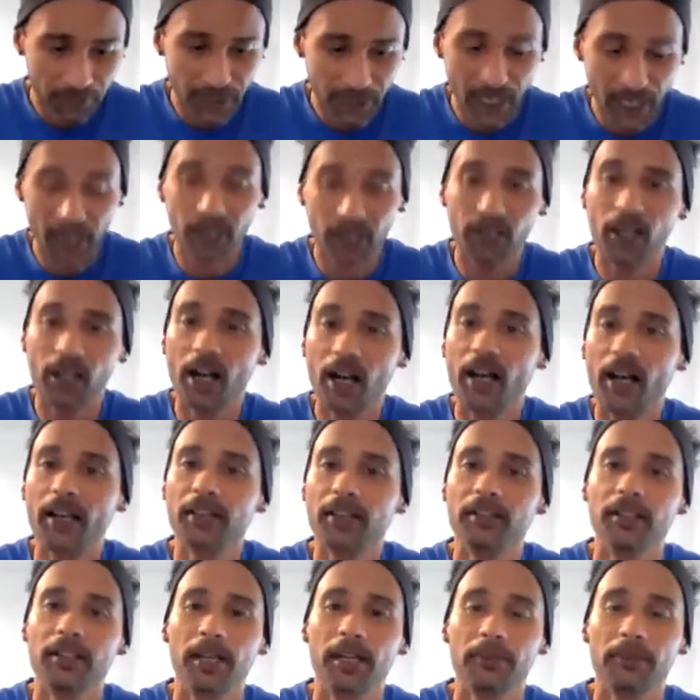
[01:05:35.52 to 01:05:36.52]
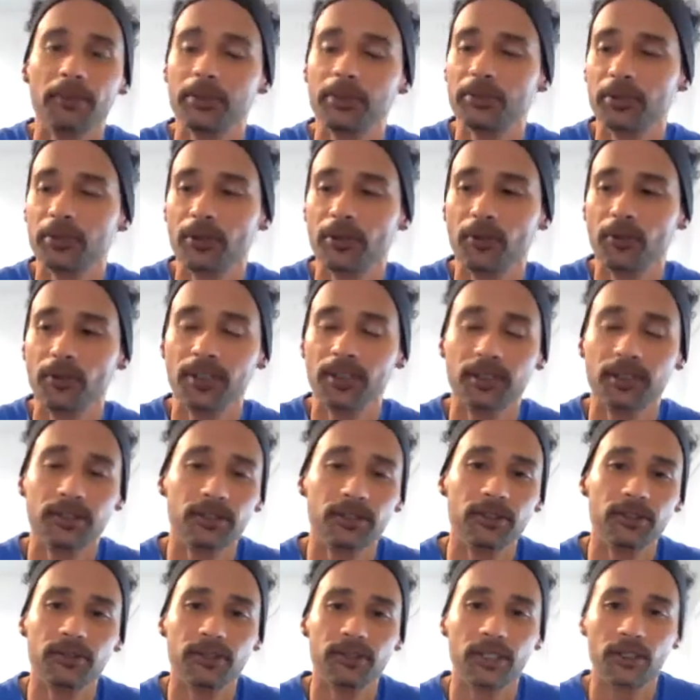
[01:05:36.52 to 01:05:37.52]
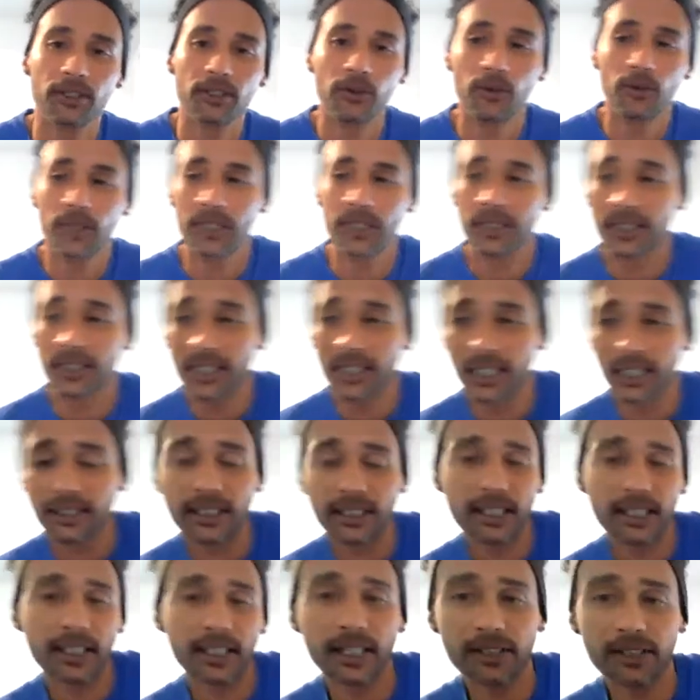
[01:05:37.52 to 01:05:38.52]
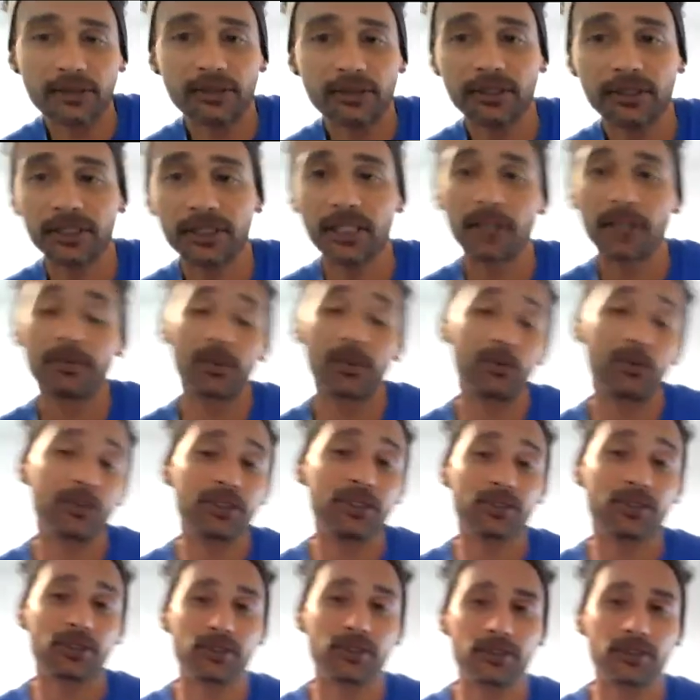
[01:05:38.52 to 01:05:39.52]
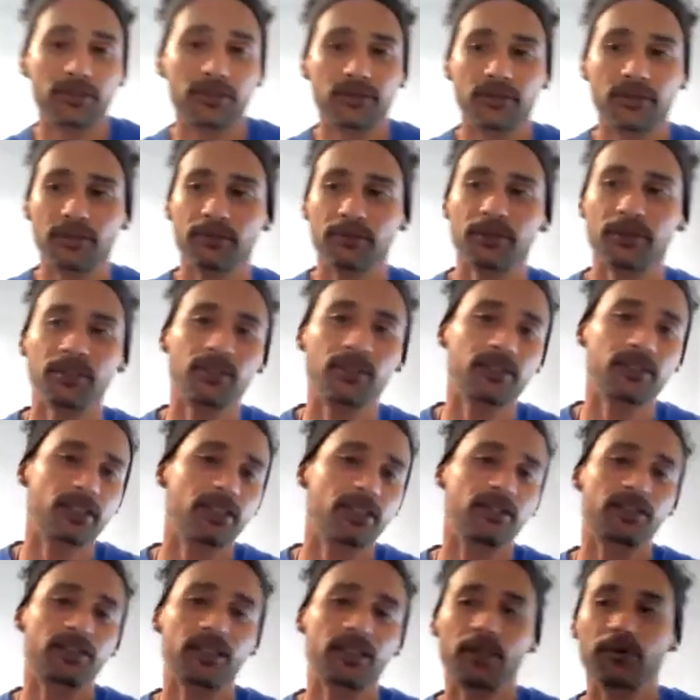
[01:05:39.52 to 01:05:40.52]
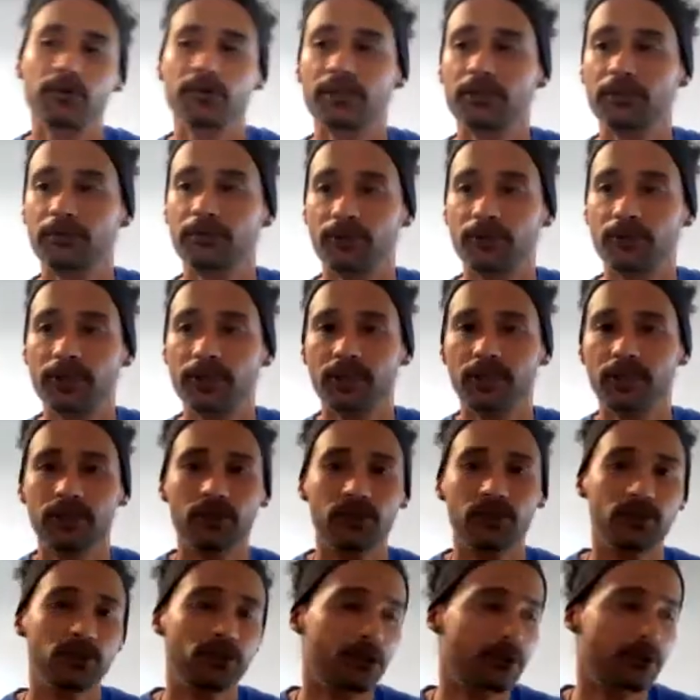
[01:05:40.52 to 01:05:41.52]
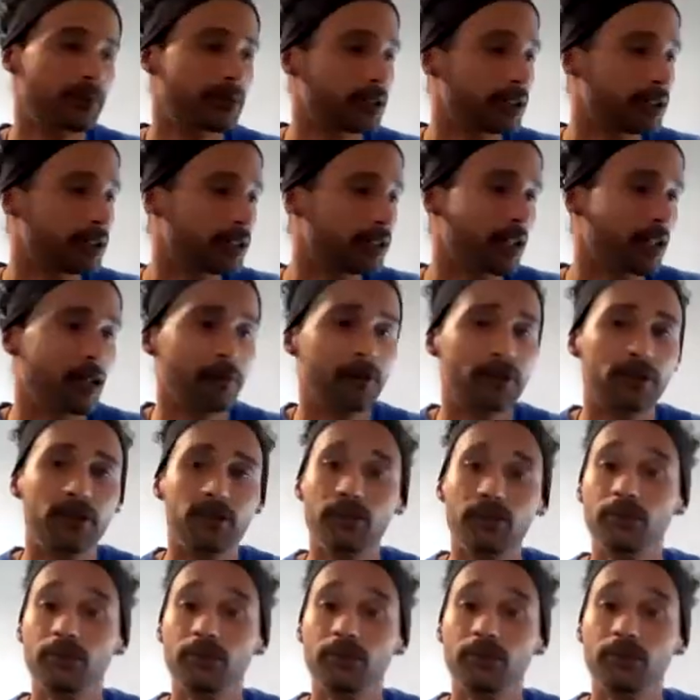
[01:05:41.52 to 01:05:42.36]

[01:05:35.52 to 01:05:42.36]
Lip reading: that line that people don't want to do. They don't want to take that extra step and research it for themselves. Like you said, with the breathing, you do the pariyama and